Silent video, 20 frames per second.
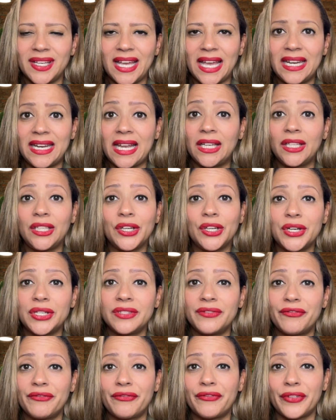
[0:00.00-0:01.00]
and I learned
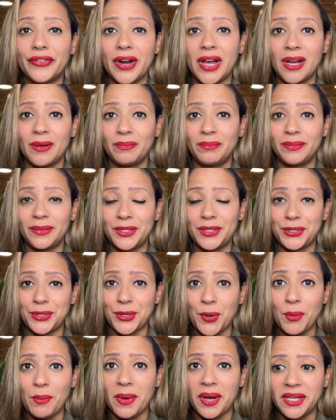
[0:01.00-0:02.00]
from
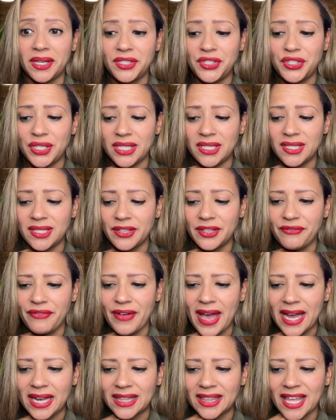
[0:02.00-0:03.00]
so much is the
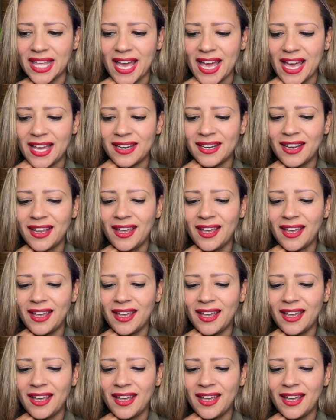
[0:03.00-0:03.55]
fact that